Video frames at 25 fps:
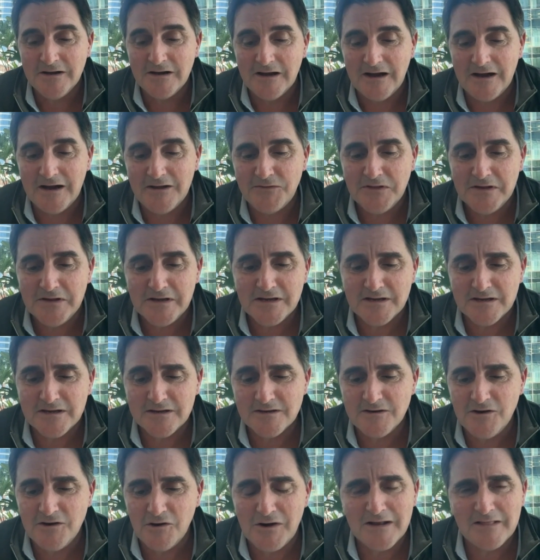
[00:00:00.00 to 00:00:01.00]
I think,
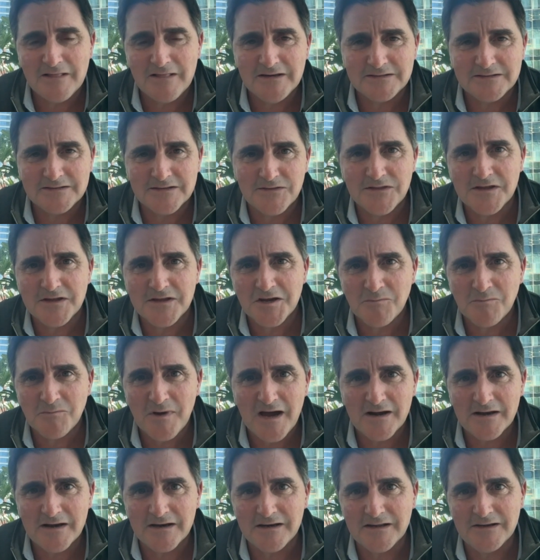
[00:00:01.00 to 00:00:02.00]
I like to think
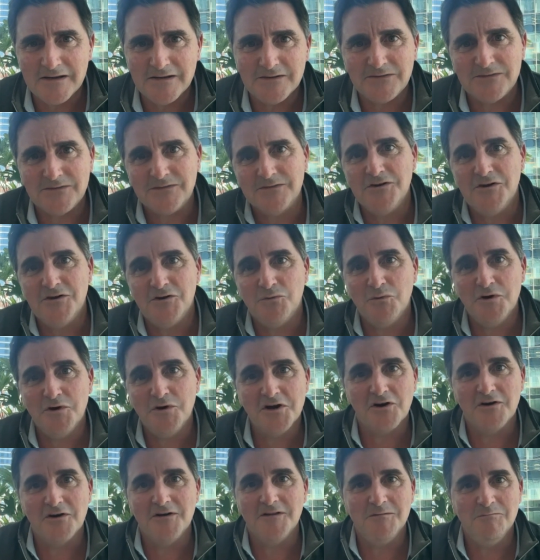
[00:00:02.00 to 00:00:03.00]
about it as, we
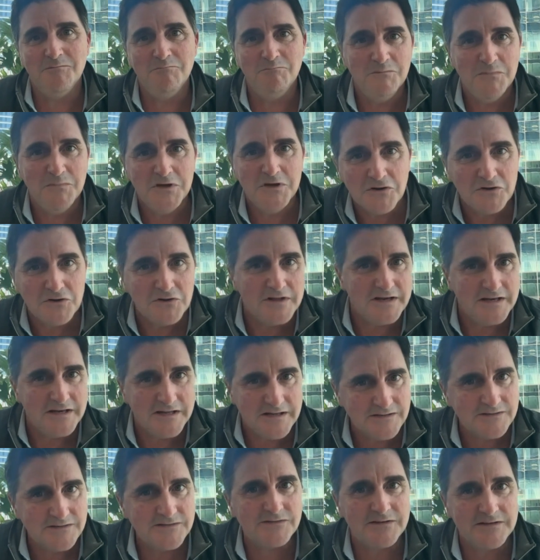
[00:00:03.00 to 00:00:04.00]
are in the middle
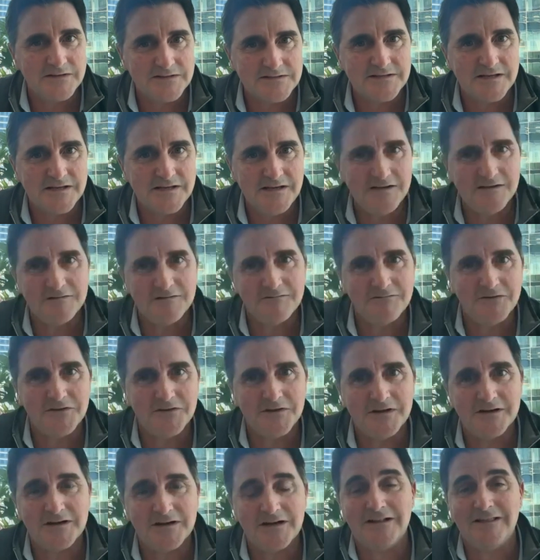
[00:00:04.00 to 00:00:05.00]
innings, let's say, of
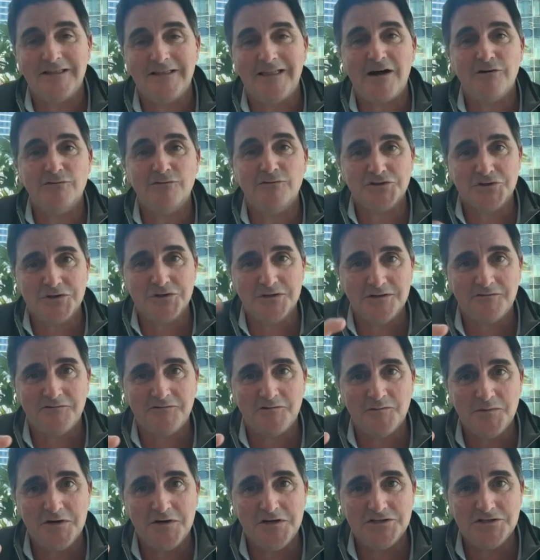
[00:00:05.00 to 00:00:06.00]
the cloud
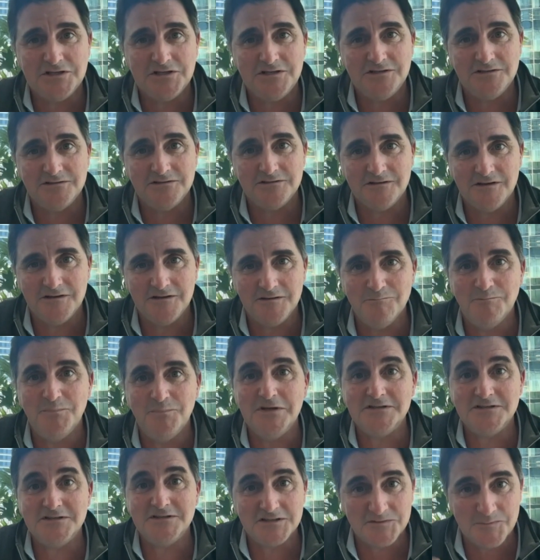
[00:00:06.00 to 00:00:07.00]
transformation and
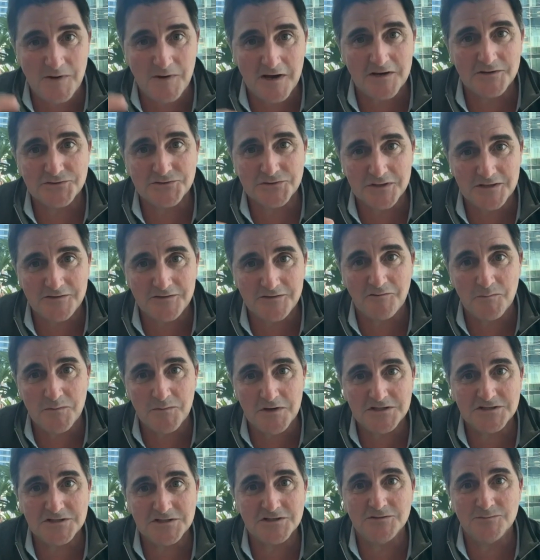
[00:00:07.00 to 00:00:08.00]
business model
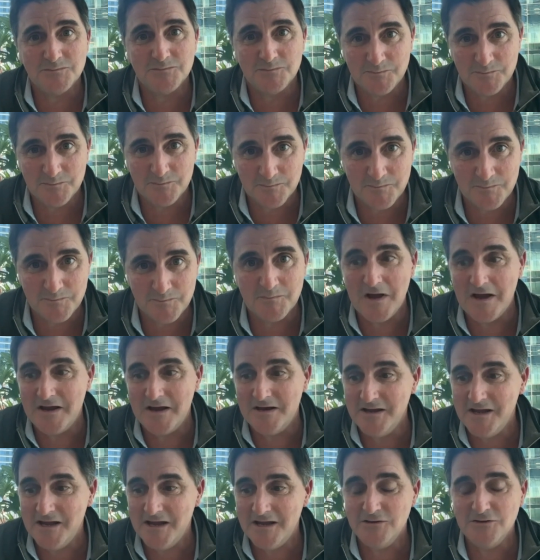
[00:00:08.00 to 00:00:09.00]
transformation.
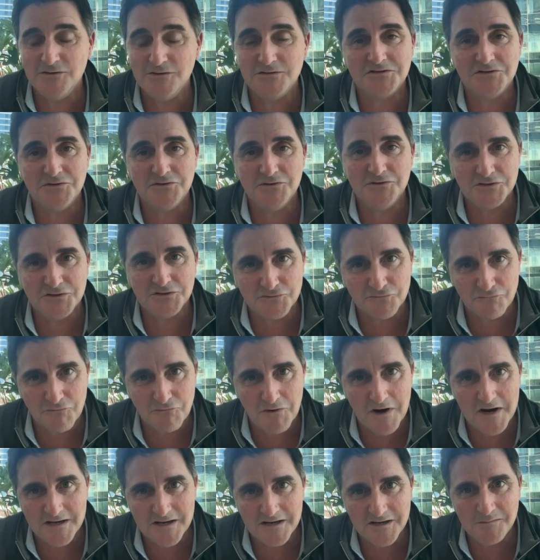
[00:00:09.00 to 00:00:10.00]
And Nasuni's
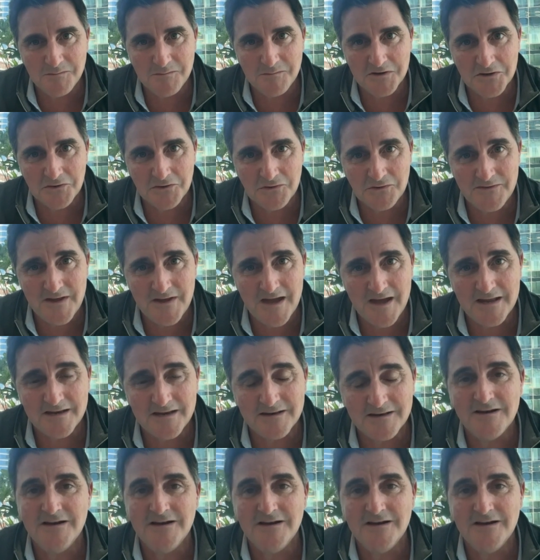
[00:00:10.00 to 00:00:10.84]
right in the middle of that.